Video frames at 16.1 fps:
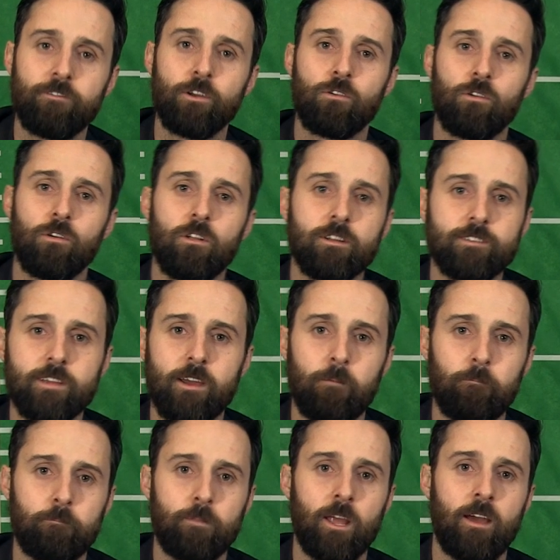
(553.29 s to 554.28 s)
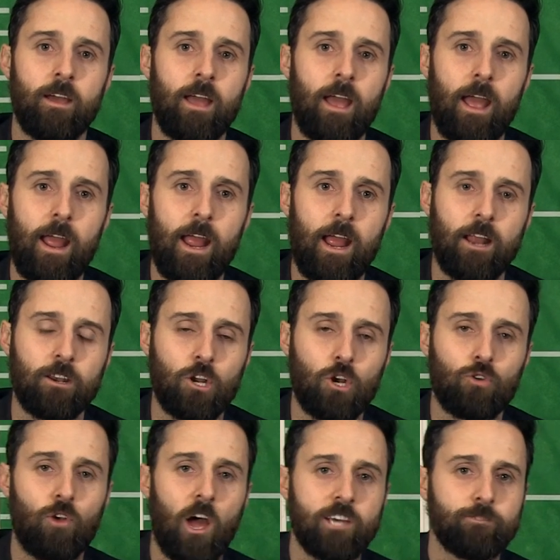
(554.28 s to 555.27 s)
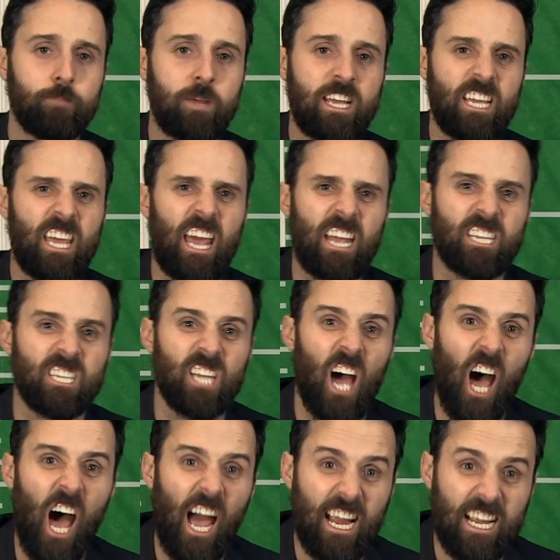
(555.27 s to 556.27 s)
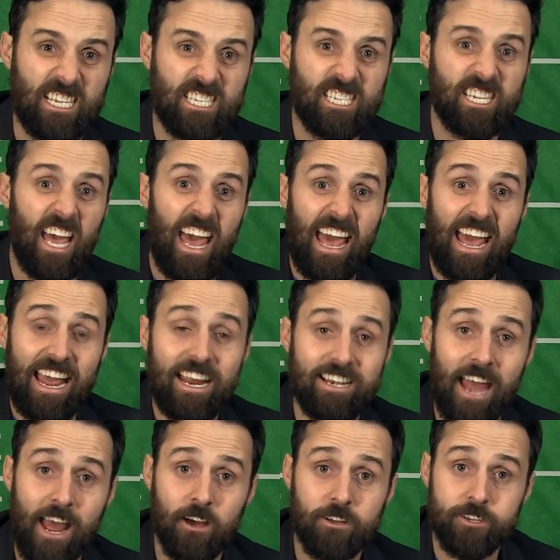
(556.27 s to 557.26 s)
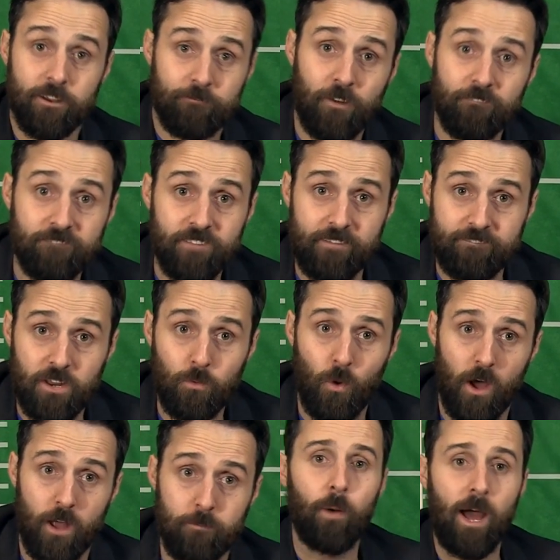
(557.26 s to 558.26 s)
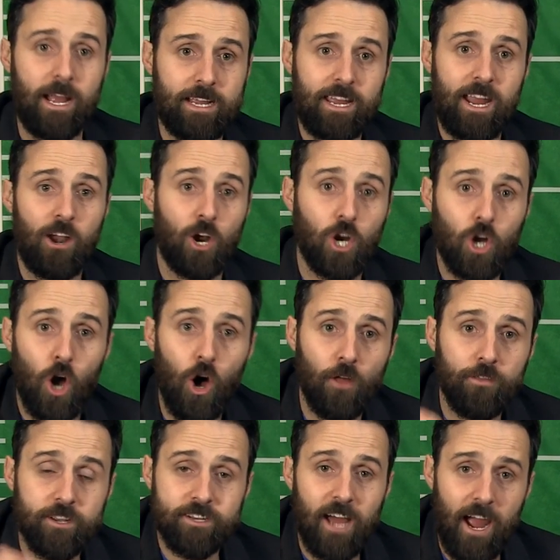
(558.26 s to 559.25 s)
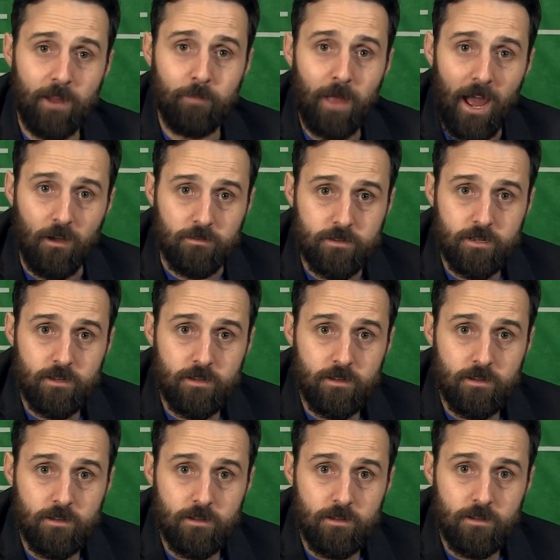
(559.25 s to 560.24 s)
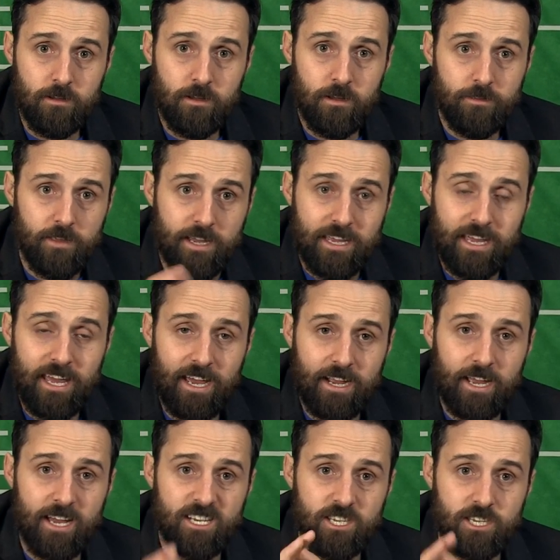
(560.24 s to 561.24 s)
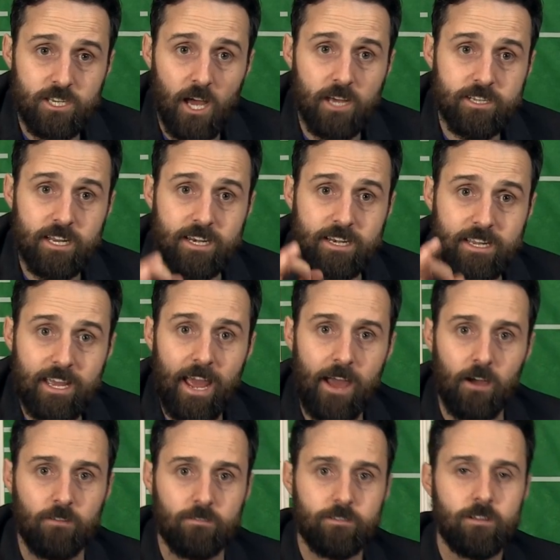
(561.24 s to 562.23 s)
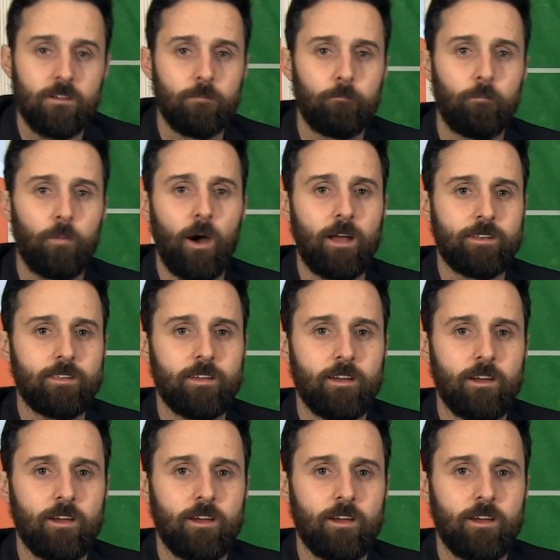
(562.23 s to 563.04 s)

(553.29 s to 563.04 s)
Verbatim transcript: field goal attempt. And Crosby gets iced. He nails it from 51, but Garrett called the timeout. The kick doesn't count, but